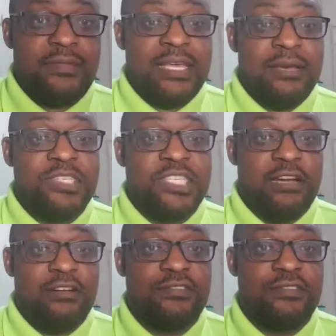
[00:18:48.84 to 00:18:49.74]

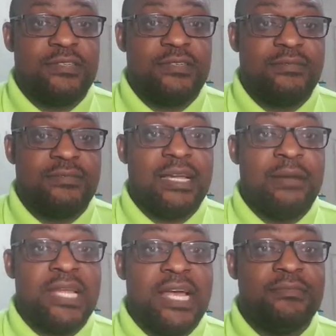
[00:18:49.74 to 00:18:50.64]
themselves,
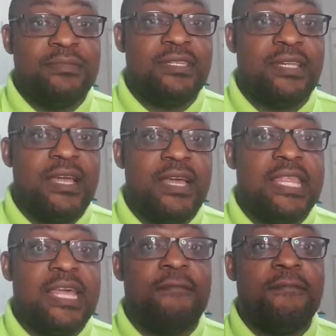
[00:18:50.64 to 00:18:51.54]
sometimes
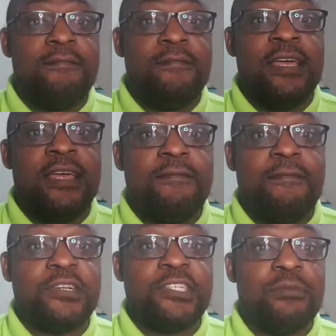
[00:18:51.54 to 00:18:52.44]
they
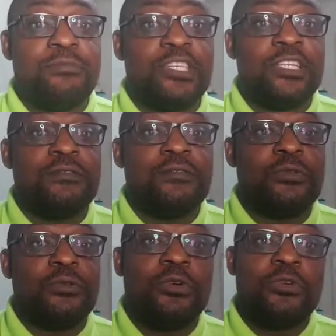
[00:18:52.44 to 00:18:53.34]
force themselves
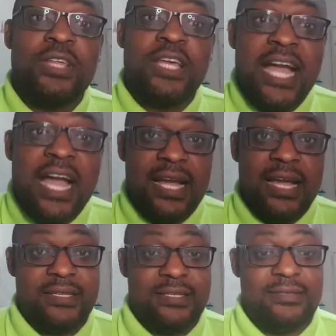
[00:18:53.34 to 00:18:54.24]
to go to the
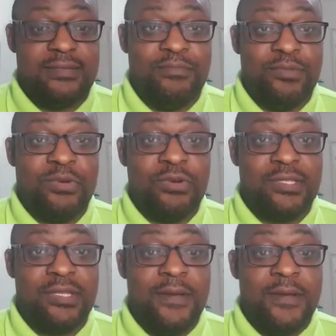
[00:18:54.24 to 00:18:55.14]
ngangas,
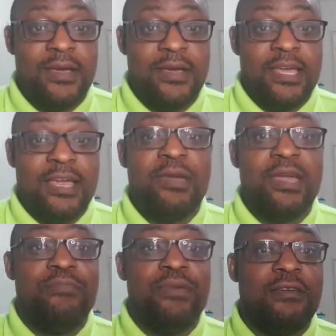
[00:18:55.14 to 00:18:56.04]
because they
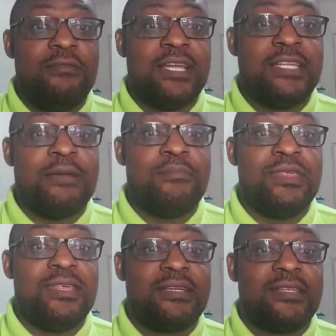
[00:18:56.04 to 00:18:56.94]
may believe that
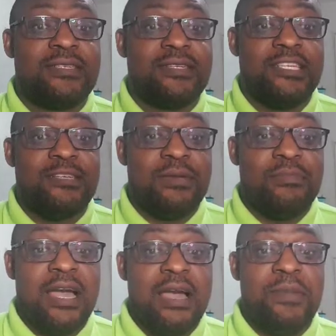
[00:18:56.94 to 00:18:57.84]
something strange may
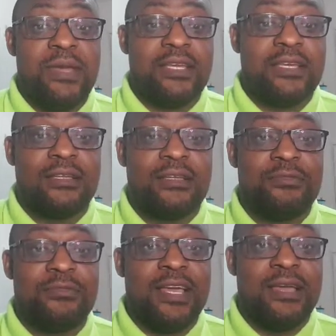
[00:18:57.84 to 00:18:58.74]
be happening
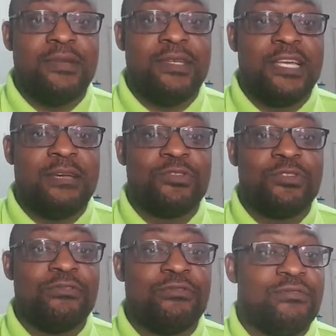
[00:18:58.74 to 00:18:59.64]
to them in terms
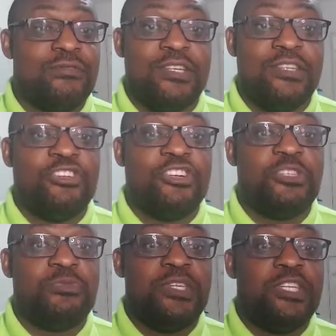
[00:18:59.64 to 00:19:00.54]
of
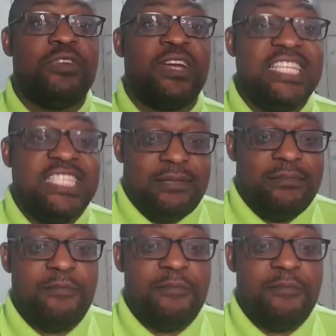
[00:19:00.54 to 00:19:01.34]
spiritualism,